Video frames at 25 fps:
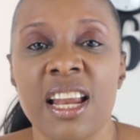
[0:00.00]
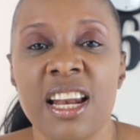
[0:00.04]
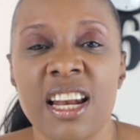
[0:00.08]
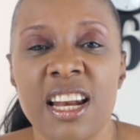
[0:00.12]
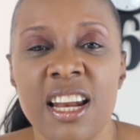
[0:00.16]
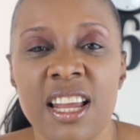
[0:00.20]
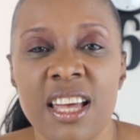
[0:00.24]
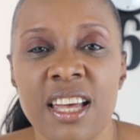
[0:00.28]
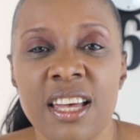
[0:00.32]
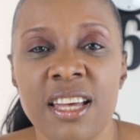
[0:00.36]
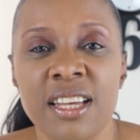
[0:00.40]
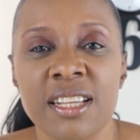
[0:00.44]

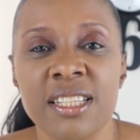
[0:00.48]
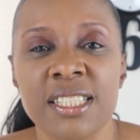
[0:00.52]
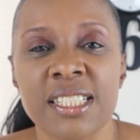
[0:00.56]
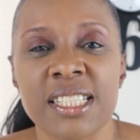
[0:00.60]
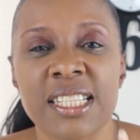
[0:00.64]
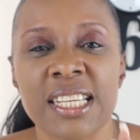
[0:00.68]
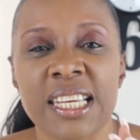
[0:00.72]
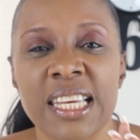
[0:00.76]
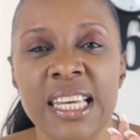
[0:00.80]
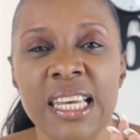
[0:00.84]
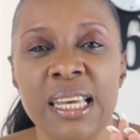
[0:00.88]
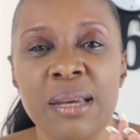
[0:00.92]
Learn
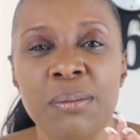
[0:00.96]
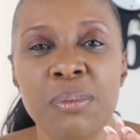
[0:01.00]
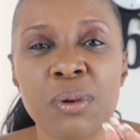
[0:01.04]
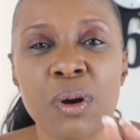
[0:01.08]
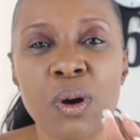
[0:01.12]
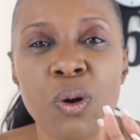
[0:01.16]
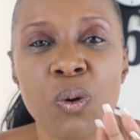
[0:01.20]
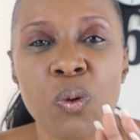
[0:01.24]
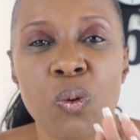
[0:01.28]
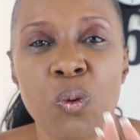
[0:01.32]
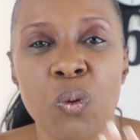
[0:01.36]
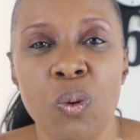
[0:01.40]
to keep
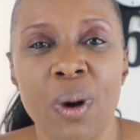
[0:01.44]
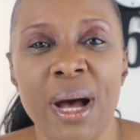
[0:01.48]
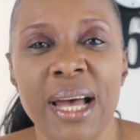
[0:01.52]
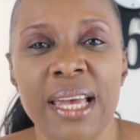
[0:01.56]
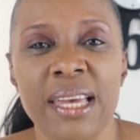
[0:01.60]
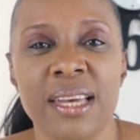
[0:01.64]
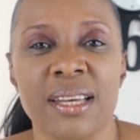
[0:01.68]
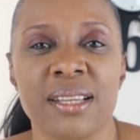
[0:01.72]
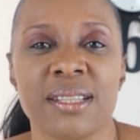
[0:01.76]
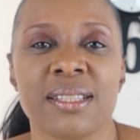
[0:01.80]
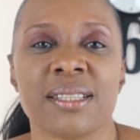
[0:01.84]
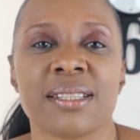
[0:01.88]

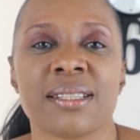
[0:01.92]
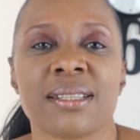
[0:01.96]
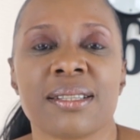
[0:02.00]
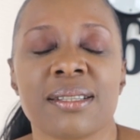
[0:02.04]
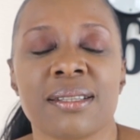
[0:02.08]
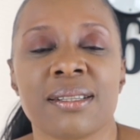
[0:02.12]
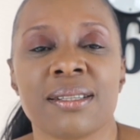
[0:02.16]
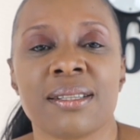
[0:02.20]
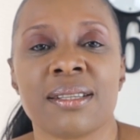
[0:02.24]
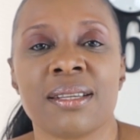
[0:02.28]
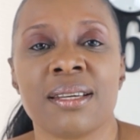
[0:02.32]
quiet.